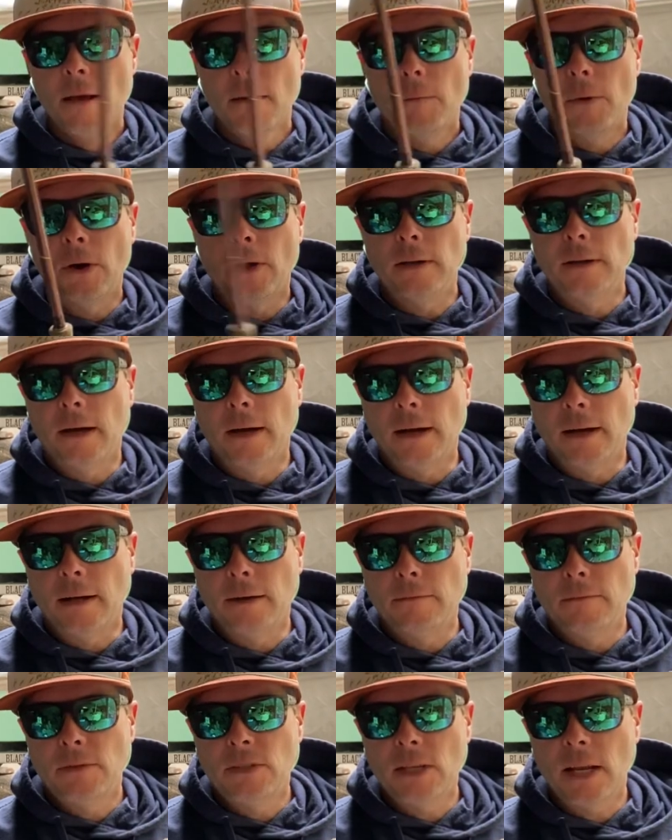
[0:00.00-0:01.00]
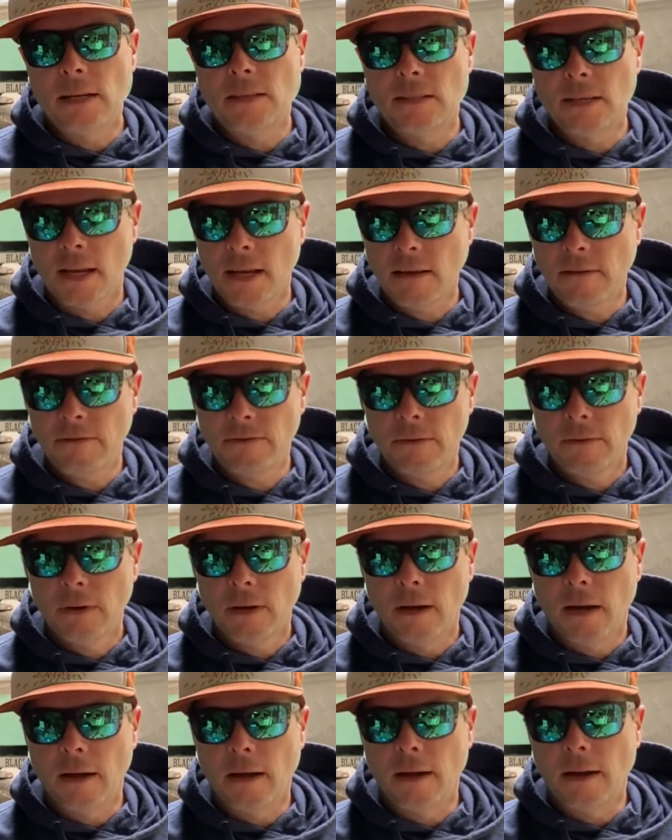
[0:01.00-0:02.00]
But stay safe.
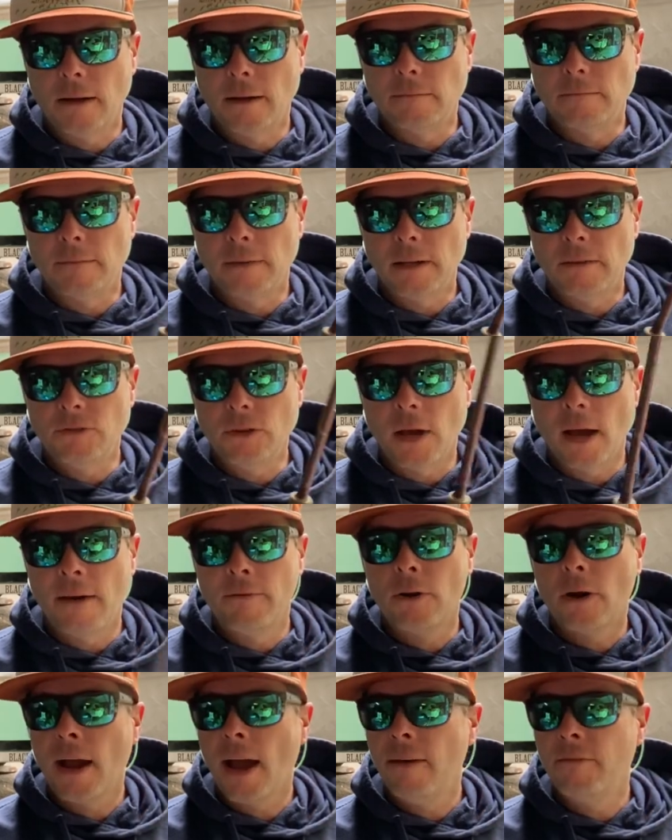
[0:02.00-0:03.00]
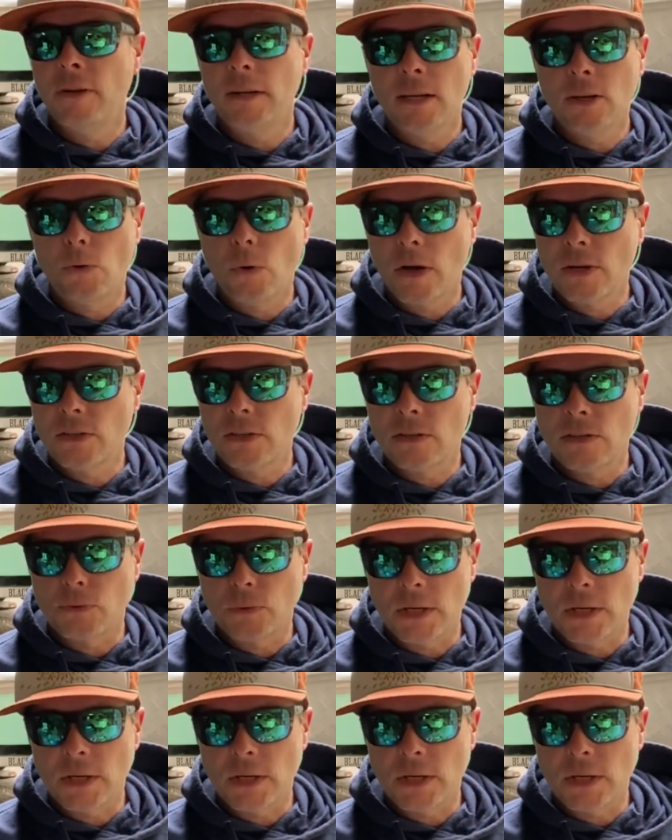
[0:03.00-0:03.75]
If you ever have any questions,